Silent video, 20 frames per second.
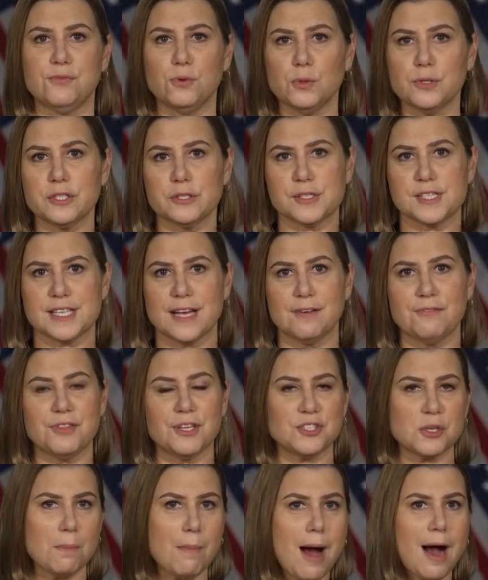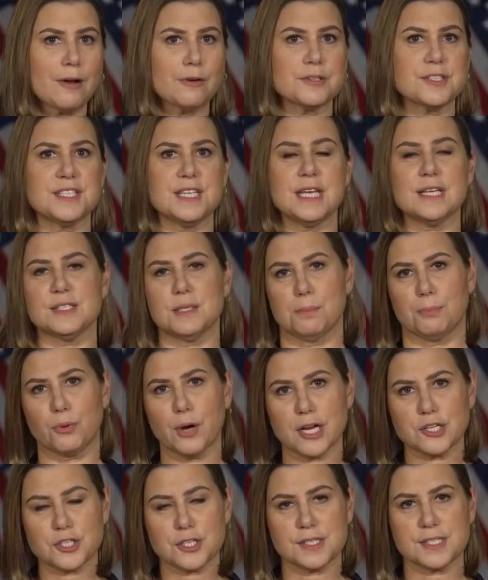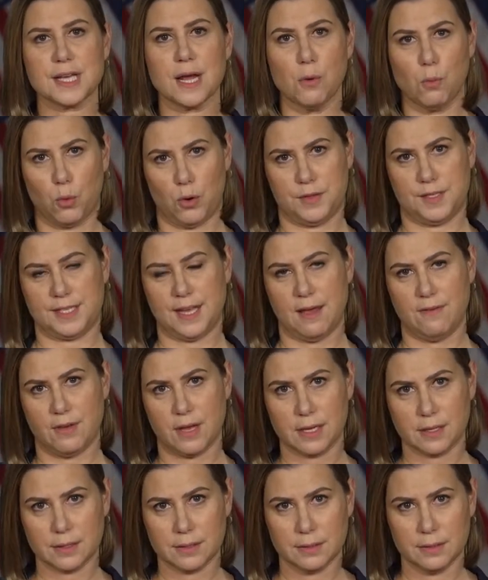fool yourself that democracy isn't precious and worth saving.